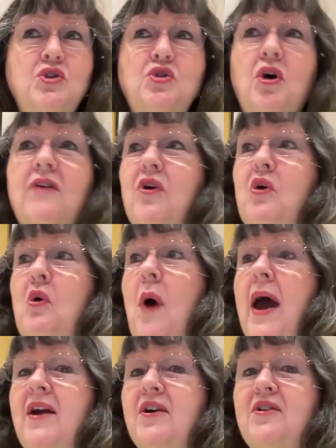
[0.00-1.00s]
joyful
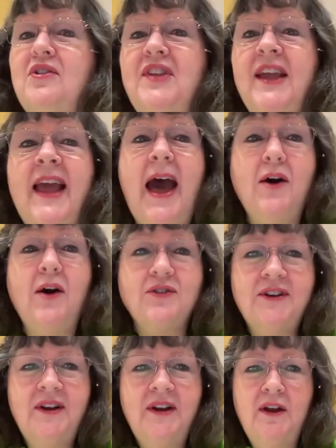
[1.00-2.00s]
choirs sing
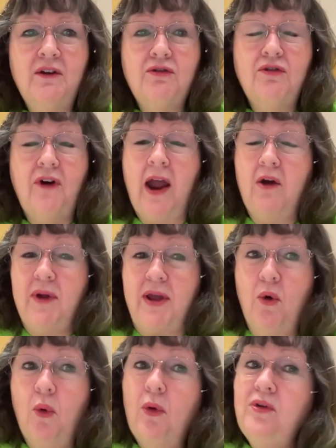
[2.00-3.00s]
out, fiery
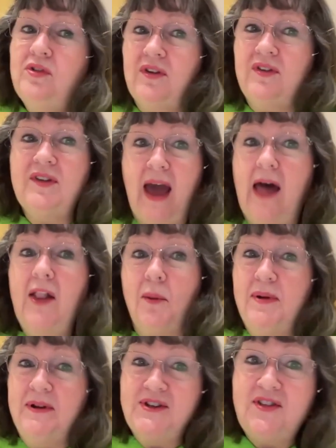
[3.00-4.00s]
horses
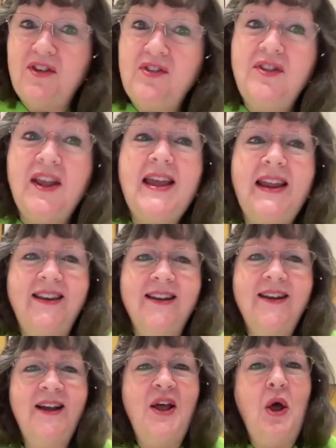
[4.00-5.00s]
gallop into the
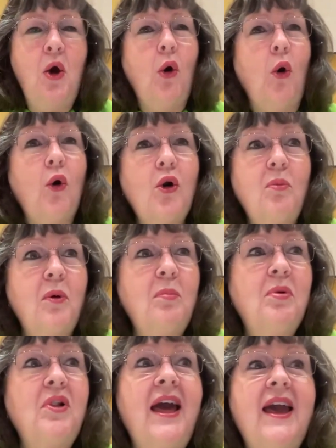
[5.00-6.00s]
scene,
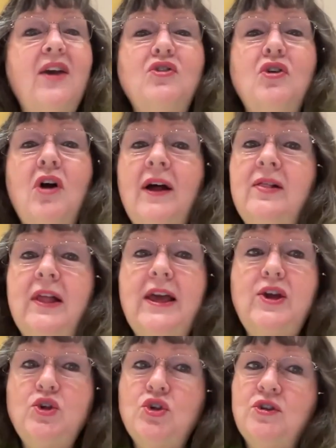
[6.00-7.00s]
horrible plagues are
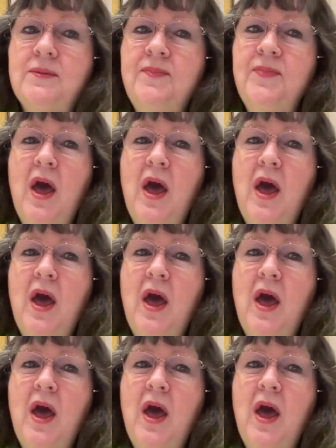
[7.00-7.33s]
unleashed,